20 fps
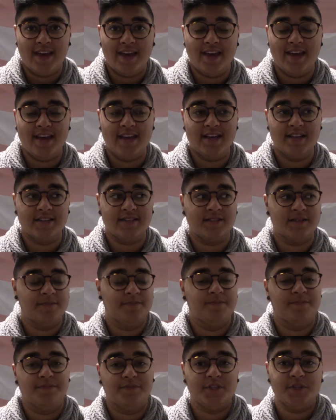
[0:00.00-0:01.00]
is
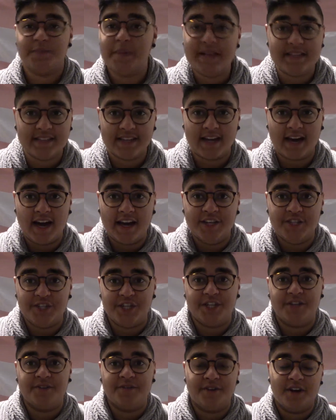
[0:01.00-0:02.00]
just basic
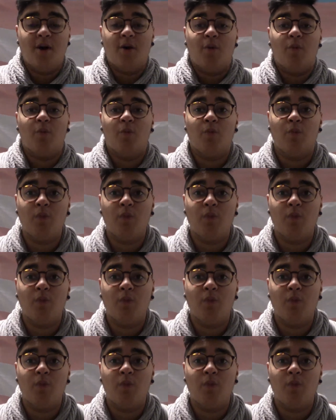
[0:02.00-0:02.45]
hygiene, right?